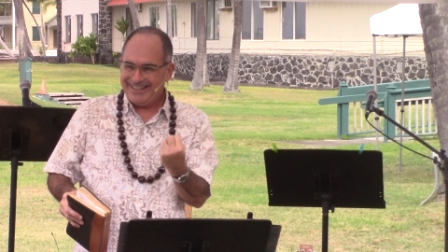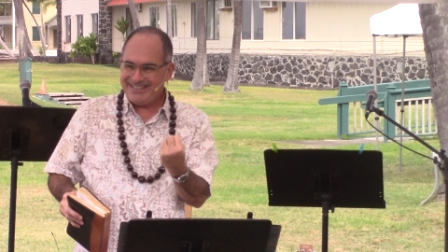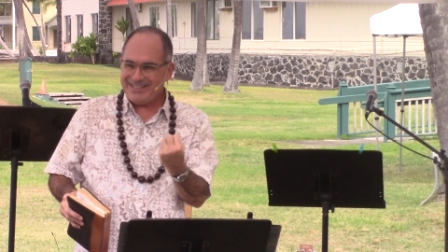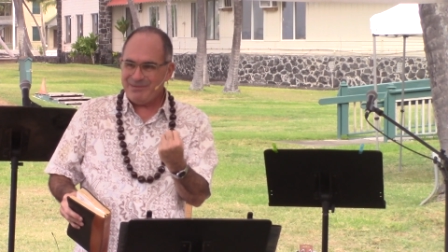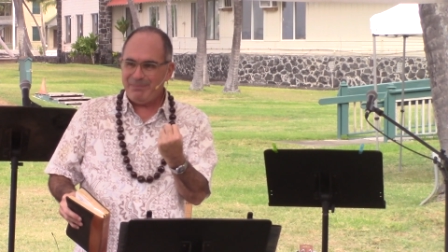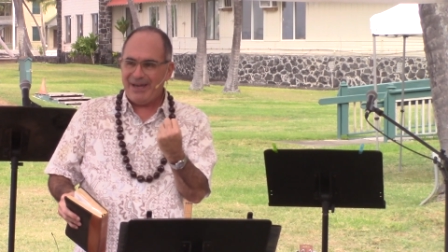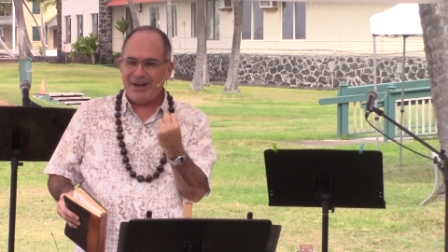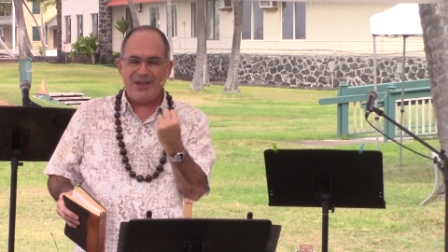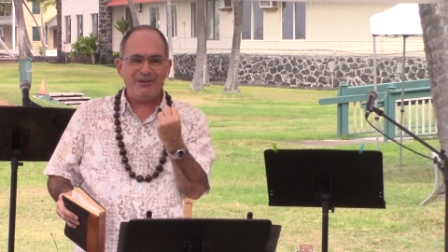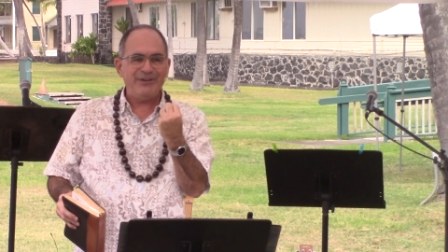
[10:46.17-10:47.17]
This is about
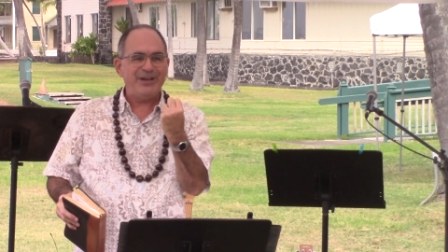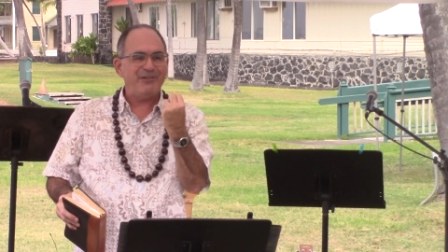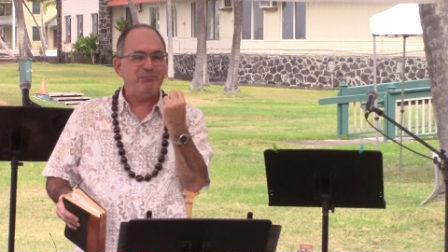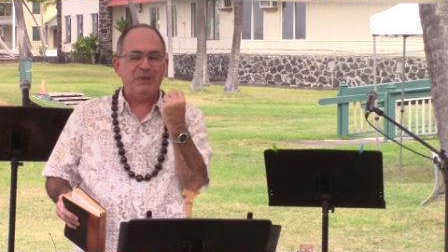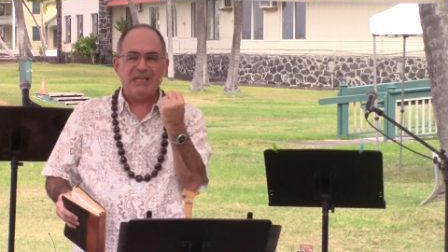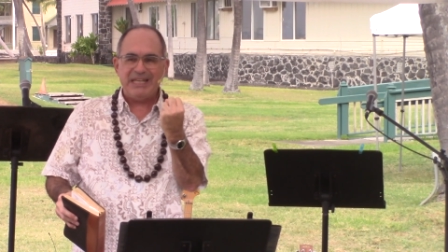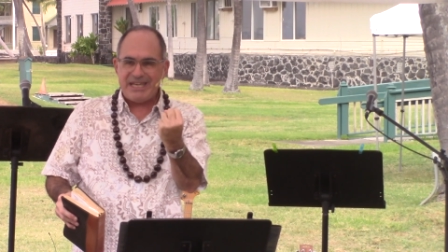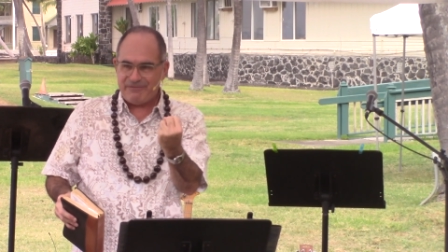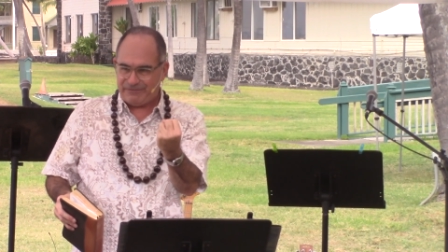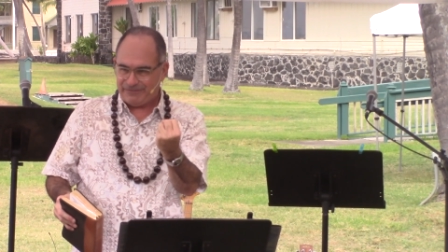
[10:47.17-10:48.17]
a covenant of
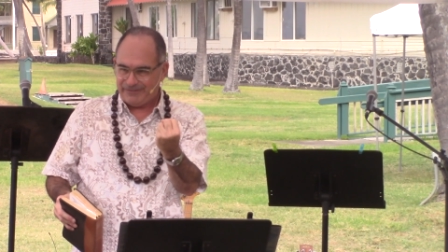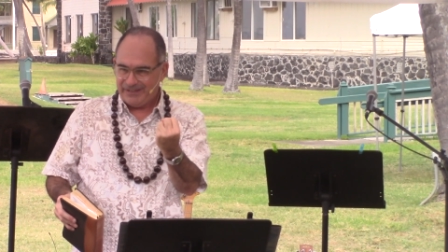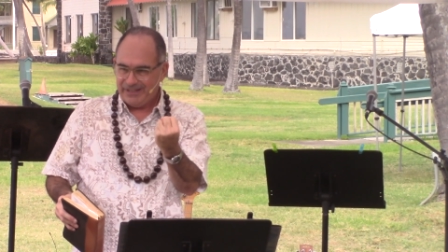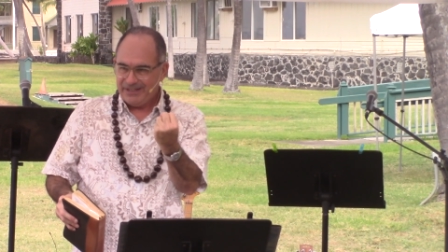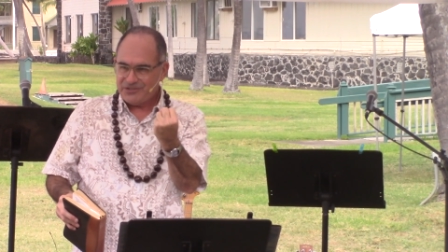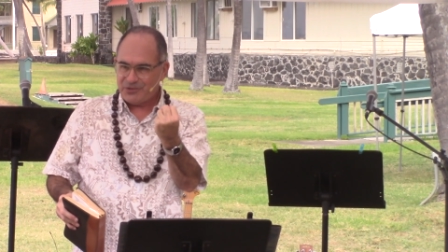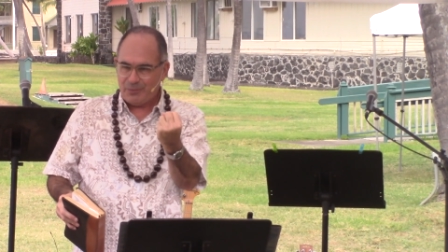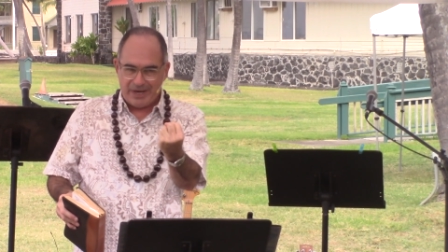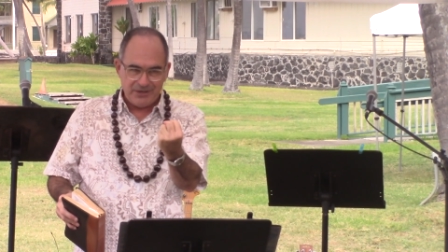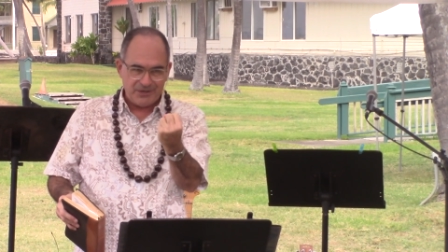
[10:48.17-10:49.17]
belief,
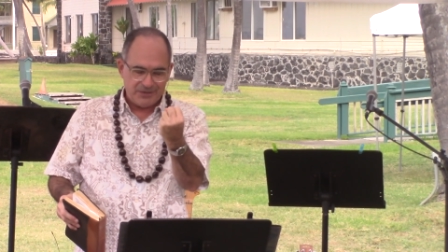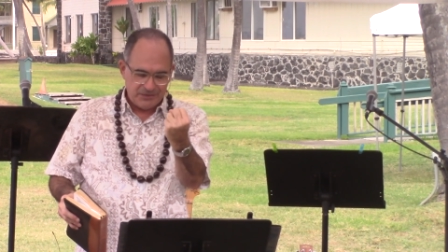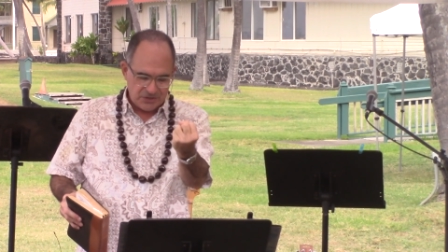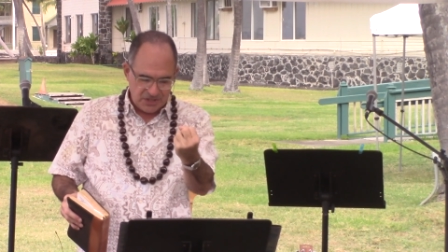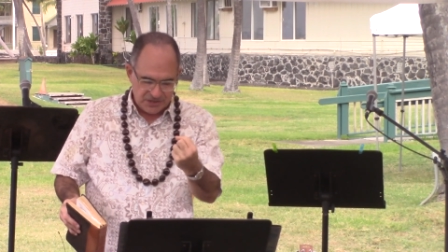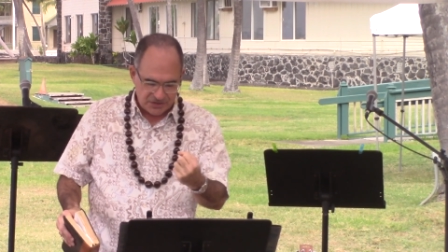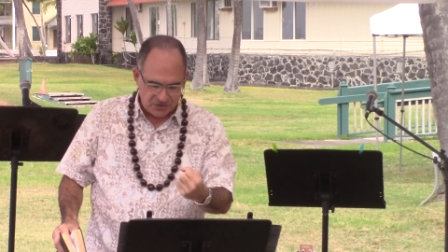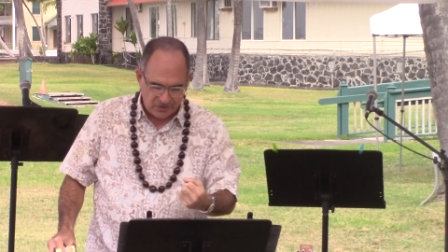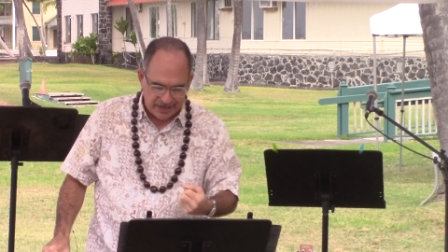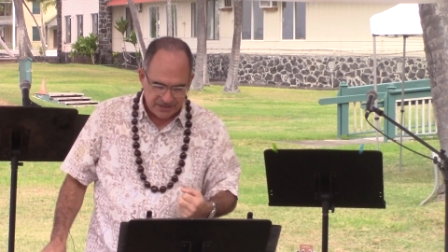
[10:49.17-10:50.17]
surrender to Jesus
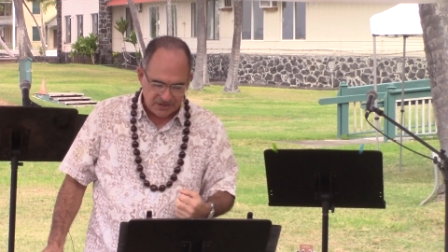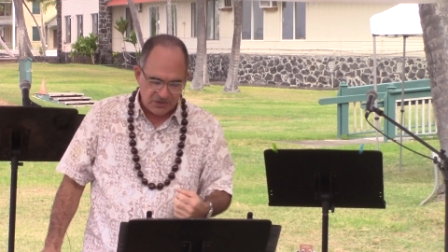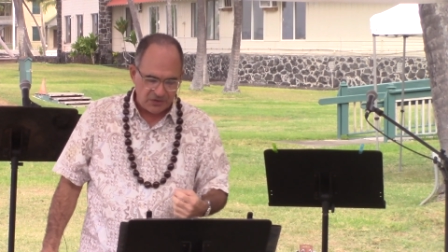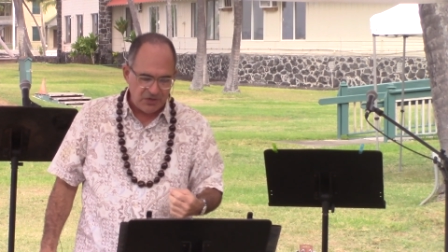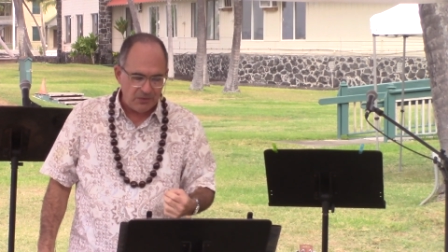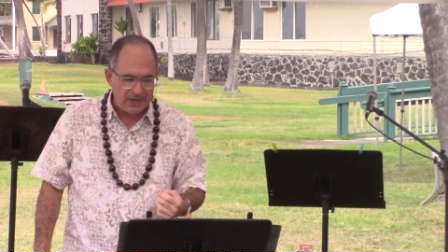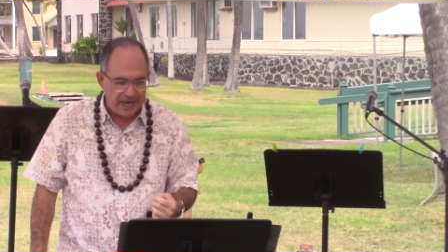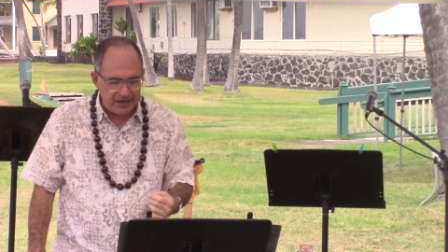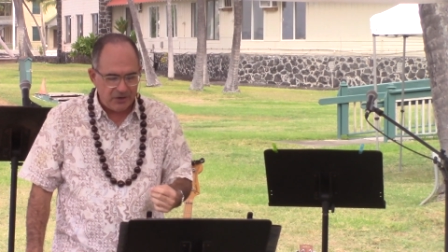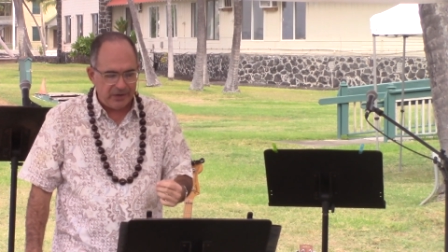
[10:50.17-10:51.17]
Christ. And so, you and
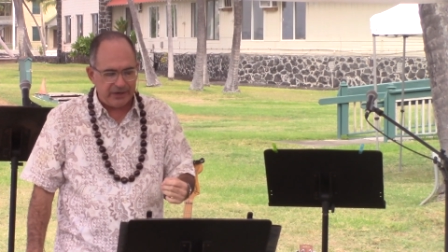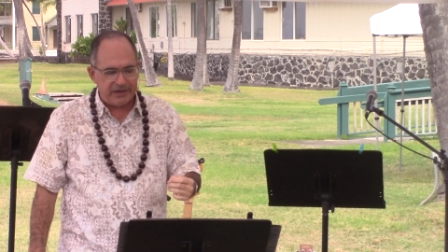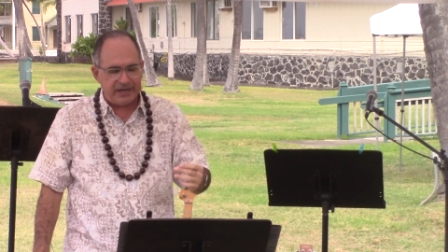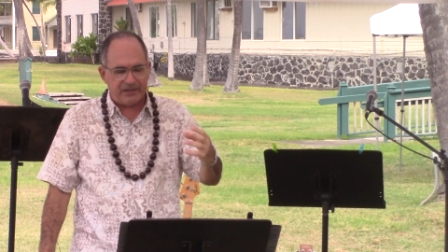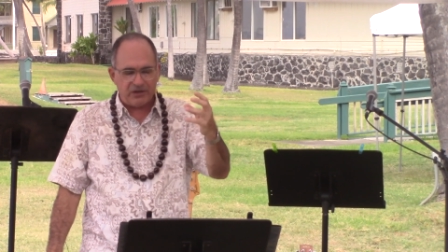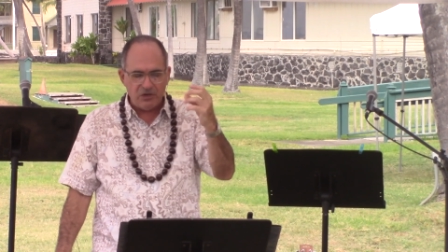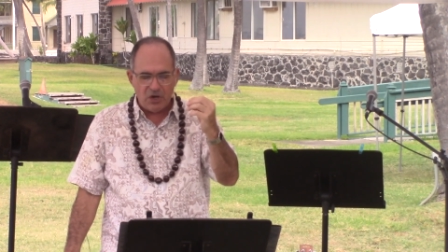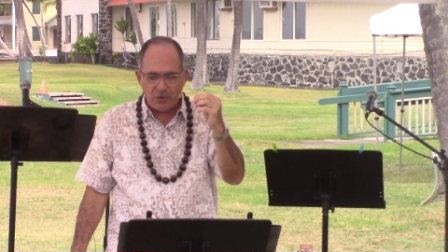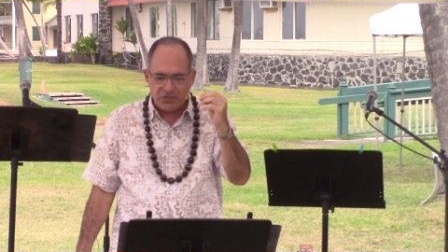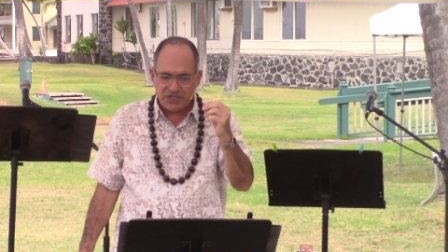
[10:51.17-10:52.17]
I who are here today that
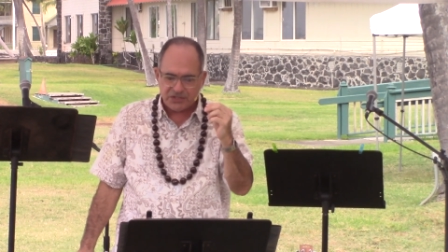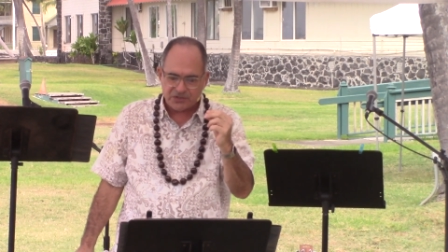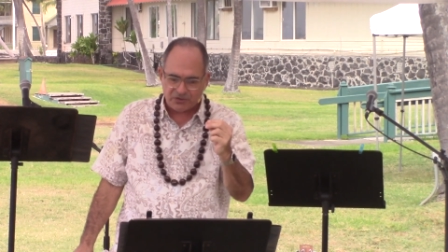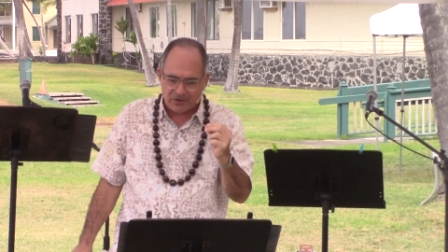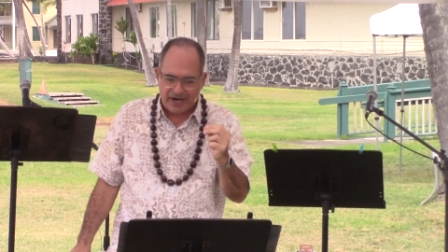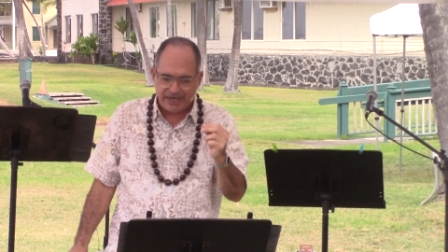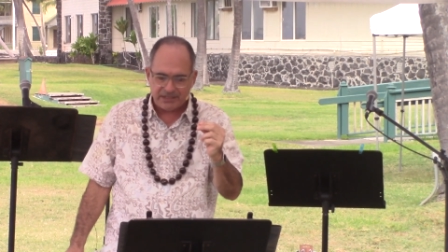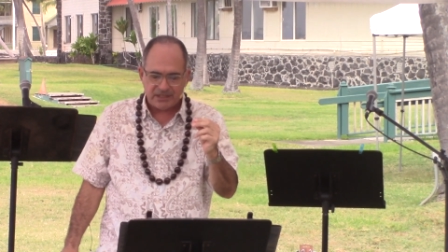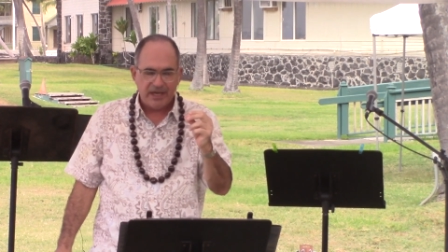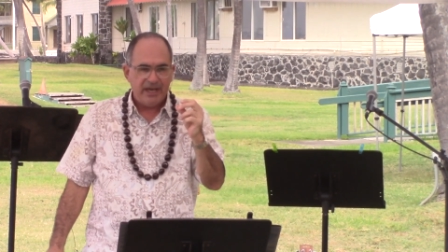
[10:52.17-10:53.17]
know Jesus
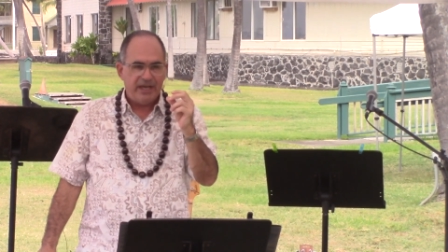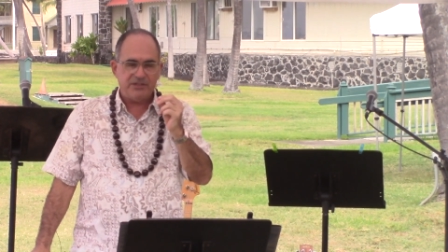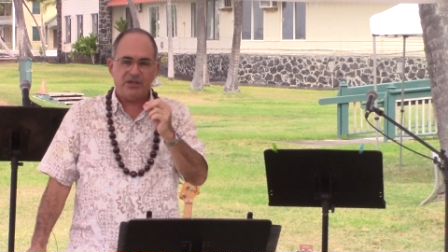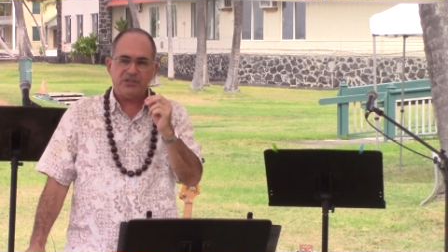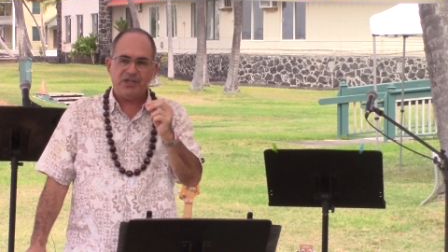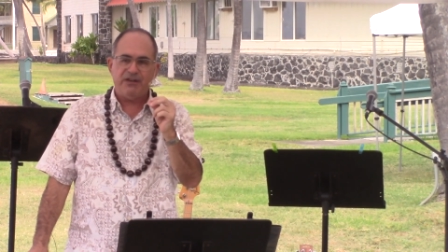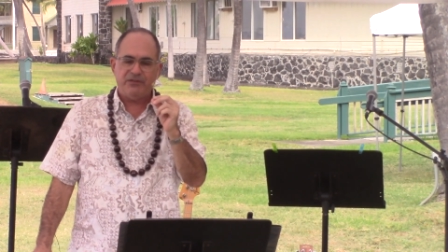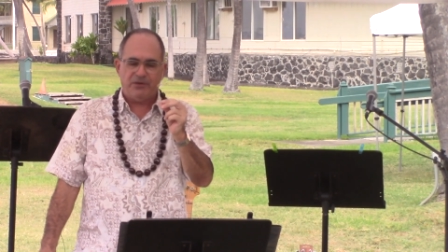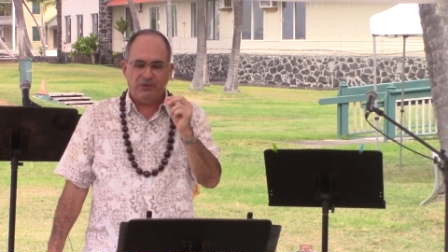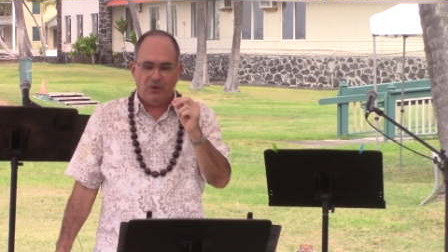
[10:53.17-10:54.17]
Christ as our
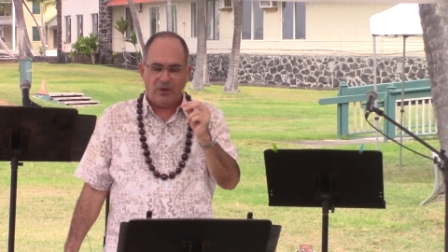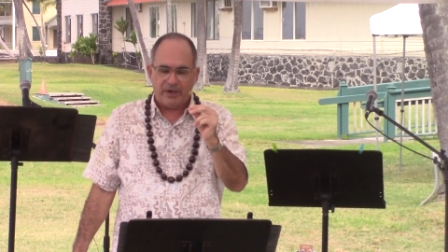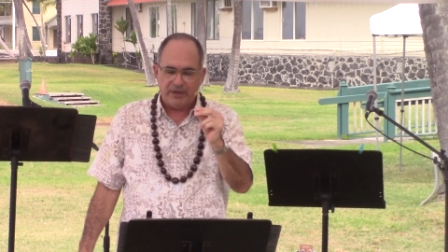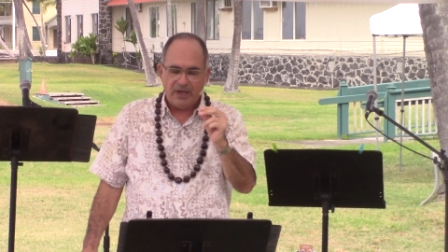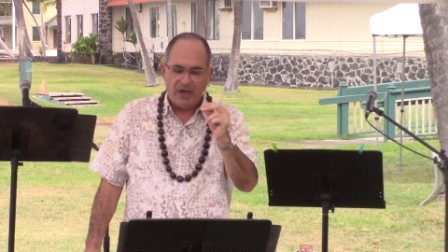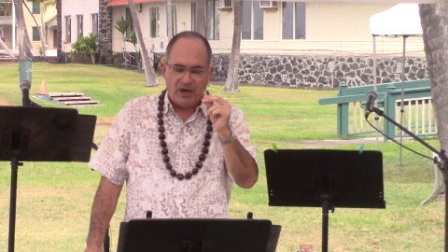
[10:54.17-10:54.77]
Savior and Lord